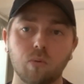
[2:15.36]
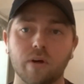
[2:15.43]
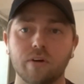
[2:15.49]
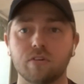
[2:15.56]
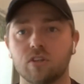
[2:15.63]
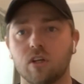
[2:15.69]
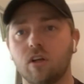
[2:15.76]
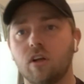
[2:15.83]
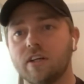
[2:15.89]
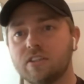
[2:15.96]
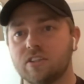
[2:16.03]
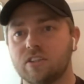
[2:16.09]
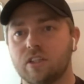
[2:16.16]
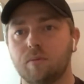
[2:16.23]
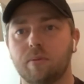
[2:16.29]
Whereas I like
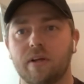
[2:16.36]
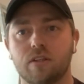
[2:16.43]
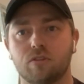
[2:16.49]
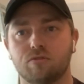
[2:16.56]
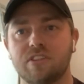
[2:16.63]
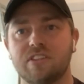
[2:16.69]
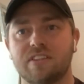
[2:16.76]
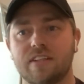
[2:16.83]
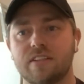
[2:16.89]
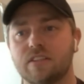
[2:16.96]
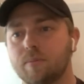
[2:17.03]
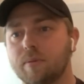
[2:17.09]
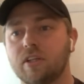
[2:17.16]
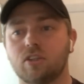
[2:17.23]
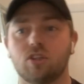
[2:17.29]
to see players recenter
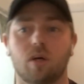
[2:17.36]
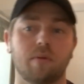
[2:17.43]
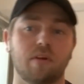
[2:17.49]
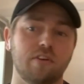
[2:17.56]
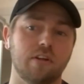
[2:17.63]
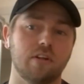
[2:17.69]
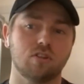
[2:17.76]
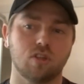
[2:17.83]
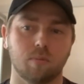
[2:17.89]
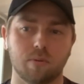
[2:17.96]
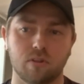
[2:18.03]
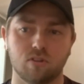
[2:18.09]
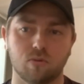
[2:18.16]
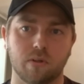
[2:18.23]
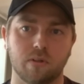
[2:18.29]
by the time they've hit the top of
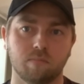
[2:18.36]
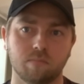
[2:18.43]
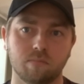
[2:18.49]
the swing.